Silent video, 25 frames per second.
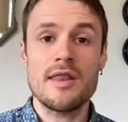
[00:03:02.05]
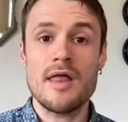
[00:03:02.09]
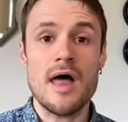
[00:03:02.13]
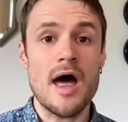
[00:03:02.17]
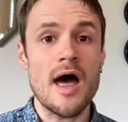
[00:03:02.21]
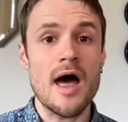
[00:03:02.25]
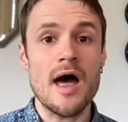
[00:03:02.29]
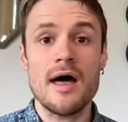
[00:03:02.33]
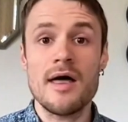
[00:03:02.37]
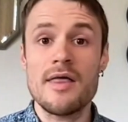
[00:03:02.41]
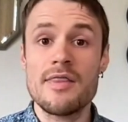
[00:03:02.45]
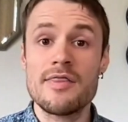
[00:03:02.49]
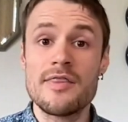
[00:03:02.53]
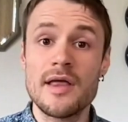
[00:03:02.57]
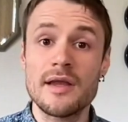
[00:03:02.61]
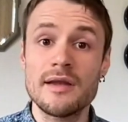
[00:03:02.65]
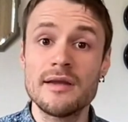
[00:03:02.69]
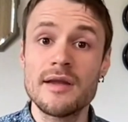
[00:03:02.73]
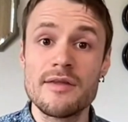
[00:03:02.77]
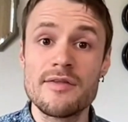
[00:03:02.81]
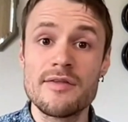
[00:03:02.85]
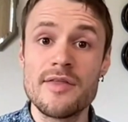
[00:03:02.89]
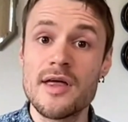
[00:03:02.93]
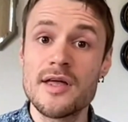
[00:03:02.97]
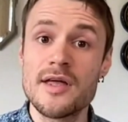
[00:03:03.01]

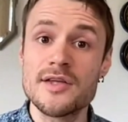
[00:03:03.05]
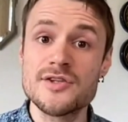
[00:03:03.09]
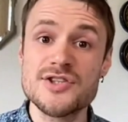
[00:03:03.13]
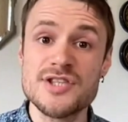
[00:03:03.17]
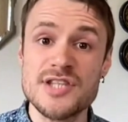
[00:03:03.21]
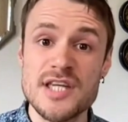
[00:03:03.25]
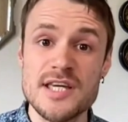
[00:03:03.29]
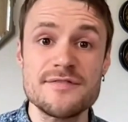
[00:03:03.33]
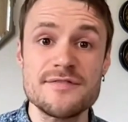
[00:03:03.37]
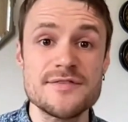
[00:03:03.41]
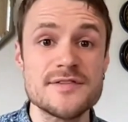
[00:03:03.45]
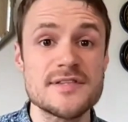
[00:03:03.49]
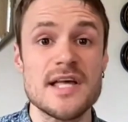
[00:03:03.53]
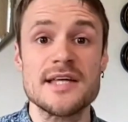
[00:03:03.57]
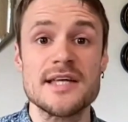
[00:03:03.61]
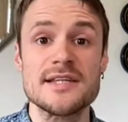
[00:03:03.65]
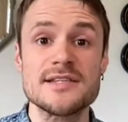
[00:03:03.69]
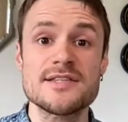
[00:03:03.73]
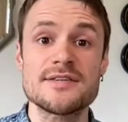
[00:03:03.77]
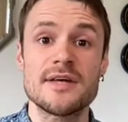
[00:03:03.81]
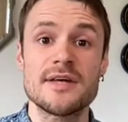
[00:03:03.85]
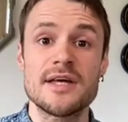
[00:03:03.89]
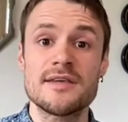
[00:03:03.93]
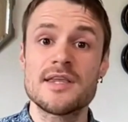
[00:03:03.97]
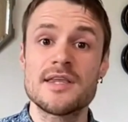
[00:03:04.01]
The
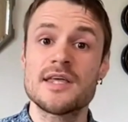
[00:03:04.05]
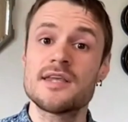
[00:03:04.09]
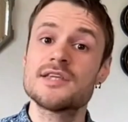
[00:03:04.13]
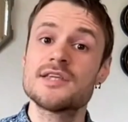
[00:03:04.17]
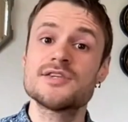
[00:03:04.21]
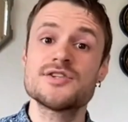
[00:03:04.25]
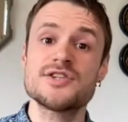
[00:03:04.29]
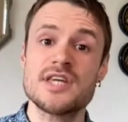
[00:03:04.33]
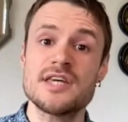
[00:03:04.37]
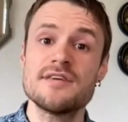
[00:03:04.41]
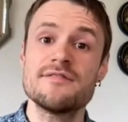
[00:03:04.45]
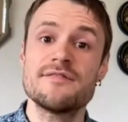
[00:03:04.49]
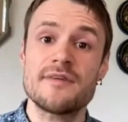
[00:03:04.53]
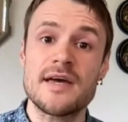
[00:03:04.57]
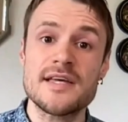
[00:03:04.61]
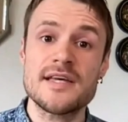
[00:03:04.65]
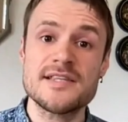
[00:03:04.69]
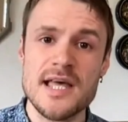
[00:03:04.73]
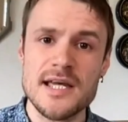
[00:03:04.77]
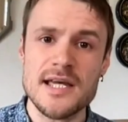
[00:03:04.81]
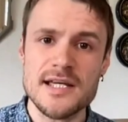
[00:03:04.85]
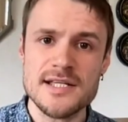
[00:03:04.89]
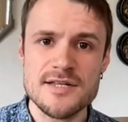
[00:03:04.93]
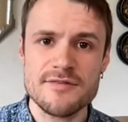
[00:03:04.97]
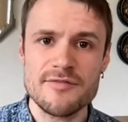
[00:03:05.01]
chief
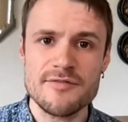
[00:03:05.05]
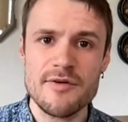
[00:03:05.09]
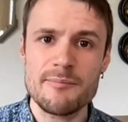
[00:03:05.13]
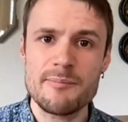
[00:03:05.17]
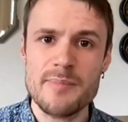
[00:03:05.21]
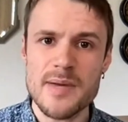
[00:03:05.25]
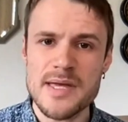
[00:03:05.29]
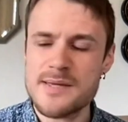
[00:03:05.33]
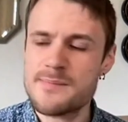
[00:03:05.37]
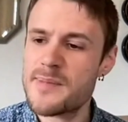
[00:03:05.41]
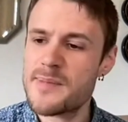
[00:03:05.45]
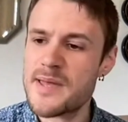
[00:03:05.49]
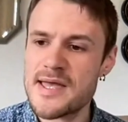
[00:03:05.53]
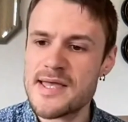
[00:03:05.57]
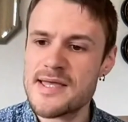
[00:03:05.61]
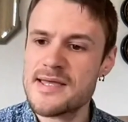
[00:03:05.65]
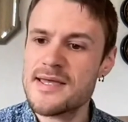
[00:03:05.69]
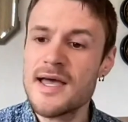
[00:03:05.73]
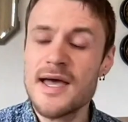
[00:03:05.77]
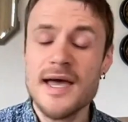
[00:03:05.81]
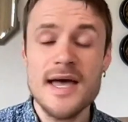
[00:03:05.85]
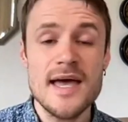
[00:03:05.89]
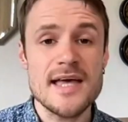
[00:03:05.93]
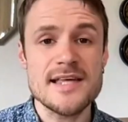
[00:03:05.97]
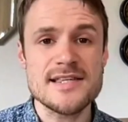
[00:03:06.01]
executive of BP
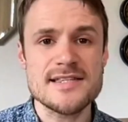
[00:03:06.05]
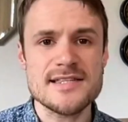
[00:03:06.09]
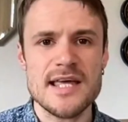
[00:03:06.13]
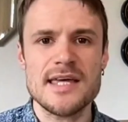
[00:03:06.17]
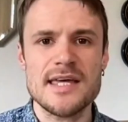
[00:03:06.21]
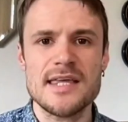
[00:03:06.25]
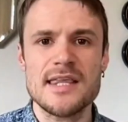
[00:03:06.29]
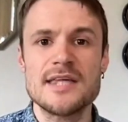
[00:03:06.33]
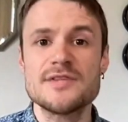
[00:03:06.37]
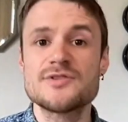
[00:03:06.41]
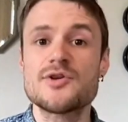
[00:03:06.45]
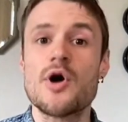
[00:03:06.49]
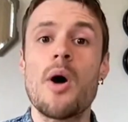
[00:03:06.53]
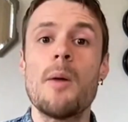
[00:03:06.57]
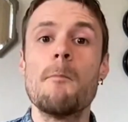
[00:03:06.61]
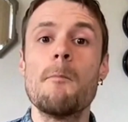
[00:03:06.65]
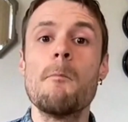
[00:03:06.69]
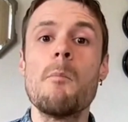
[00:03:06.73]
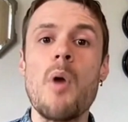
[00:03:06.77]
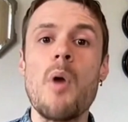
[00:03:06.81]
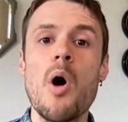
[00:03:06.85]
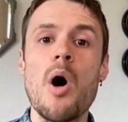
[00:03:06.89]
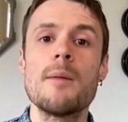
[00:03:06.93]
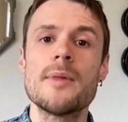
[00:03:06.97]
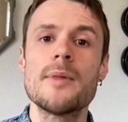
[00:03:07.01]
is saying he's got
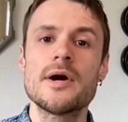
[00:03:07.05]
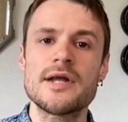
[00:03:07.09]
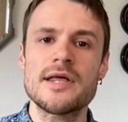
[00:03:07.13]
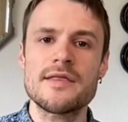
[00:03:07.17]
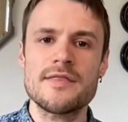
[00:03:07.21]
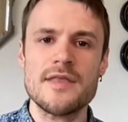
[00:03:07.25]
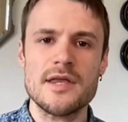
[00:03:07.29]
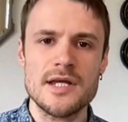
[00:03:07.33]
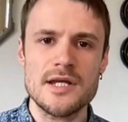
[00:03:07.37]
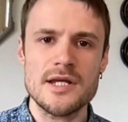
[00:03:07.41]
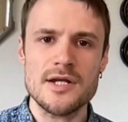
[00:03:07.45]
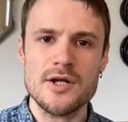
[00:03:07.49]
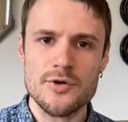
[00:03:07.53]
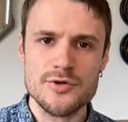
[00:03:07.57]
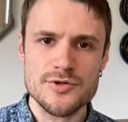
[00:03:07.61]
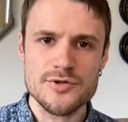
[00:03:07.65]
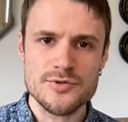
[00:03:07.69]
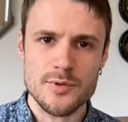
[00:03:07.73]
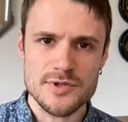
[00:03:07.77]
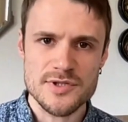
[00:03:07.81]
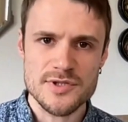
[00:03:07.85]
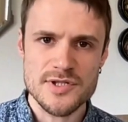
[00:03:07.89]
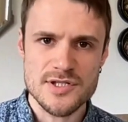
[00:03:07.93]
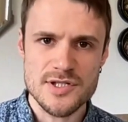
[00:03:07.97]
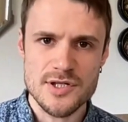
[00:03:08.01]
more money than he knows
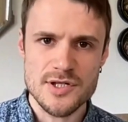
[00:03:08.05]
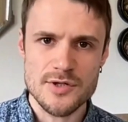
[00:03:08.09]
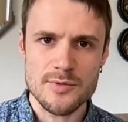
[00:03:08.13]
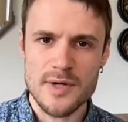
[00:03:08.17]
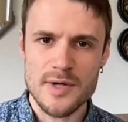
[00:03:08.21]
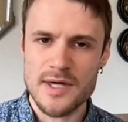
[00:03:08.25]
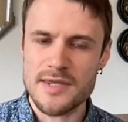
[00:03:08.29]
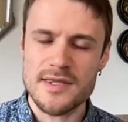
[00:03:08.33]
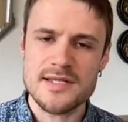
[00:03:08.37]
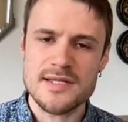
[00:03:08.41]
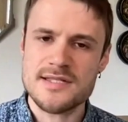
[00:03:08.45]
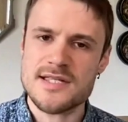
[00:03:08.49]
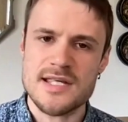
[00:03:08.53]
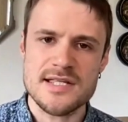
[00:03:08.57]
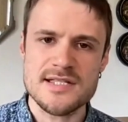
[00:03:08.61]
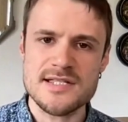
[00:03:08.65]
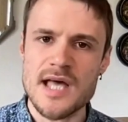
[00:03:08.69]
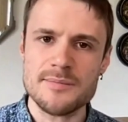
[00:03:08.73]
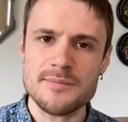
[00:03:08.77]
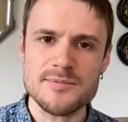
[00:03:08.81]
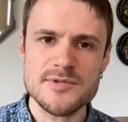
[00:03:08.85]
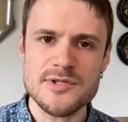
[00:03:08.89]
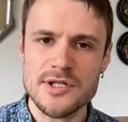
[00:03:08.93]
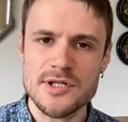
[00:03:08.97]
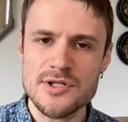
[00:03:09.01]
what to do with. It's
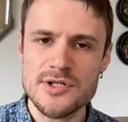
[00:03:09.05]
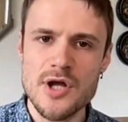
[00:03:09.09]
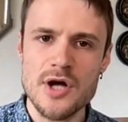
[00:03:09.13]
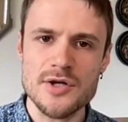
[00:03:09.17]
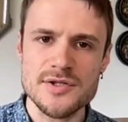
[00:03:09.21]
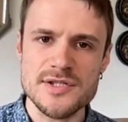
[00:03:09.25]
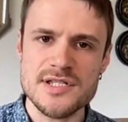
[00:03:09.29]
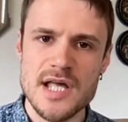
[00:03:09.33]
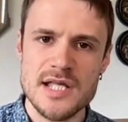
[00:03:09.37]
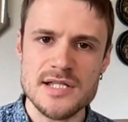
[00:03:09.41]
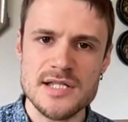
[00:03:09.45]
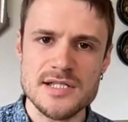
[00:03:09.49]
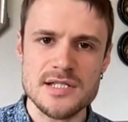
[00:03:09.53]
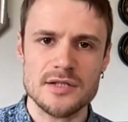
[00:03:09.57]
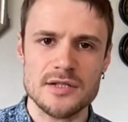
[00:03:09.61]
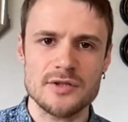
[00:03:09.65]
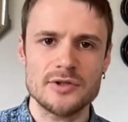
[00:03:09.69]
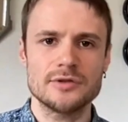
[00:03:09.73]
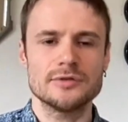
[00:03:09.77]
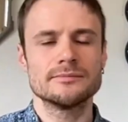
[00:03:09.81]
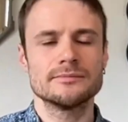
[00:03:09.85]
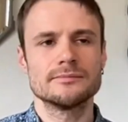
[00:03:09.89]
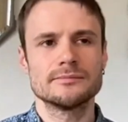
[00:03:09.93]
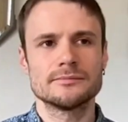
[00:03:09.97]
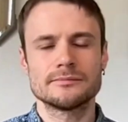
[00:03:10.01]
absolutely
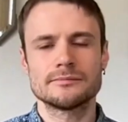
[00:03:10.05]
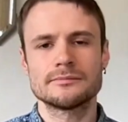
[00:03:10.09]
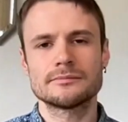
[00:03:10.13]
nonsensical.